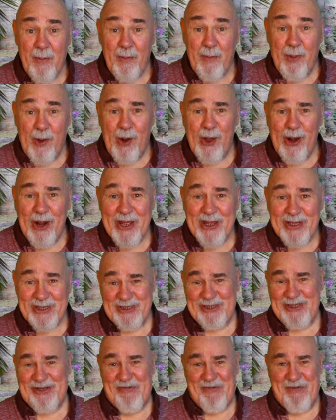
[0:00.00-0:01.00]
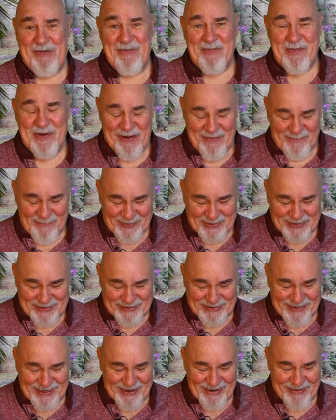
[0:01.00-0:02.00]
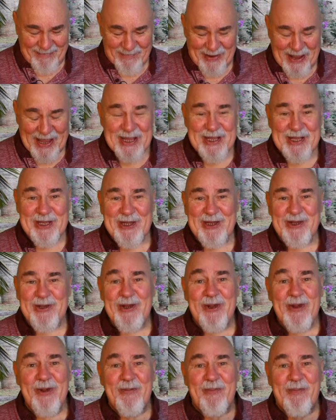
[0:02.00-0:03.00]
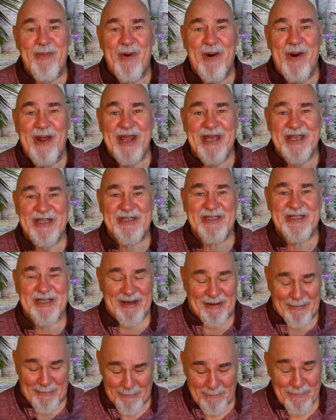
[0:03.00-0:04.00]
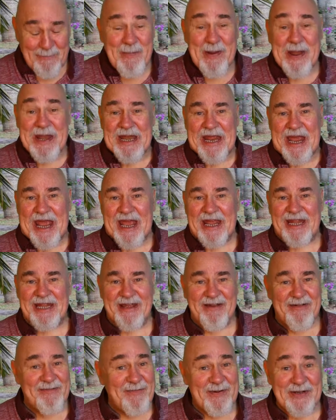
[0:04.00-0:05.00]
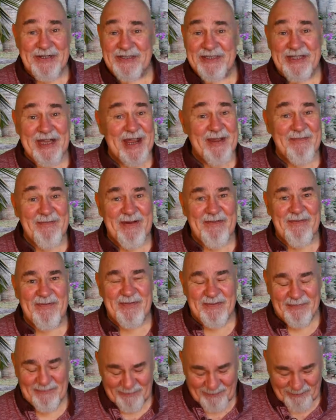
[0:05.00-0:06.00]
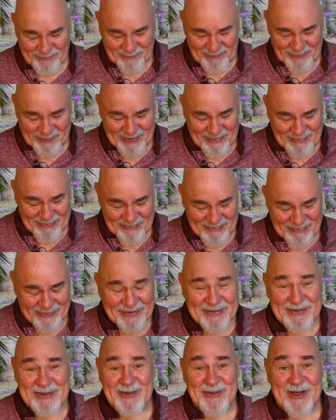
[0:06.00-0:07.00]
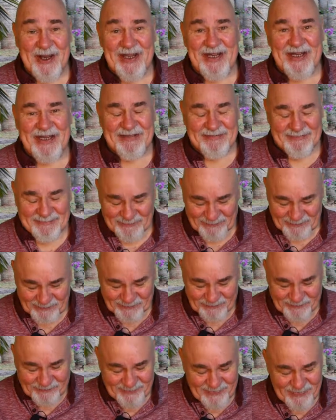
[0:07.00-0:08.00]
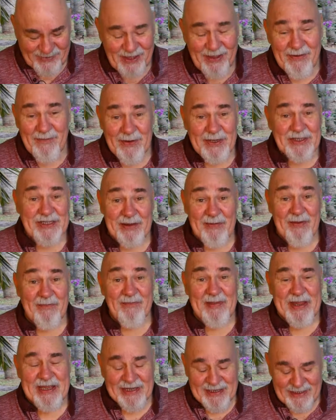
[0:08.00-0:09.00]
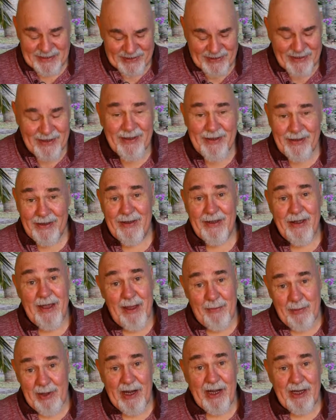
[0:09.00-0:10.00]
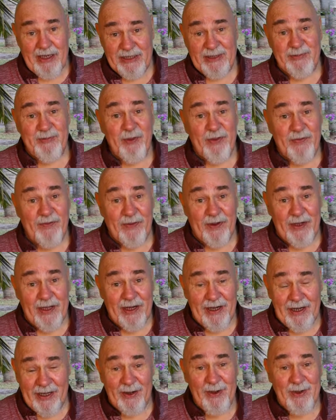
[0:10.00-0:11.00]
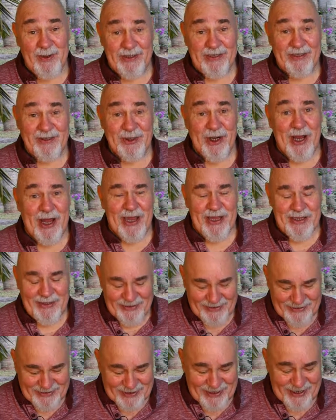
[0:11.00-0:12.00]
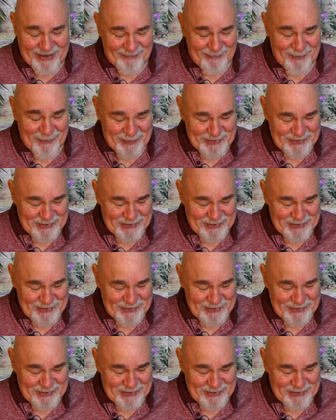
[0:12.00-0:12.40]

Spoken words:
Porridge for breakfast. My new porridge. Pinhead. First time I've tried it. First time I've made it. I mean, I had a spoonful earlier on to try it to see it.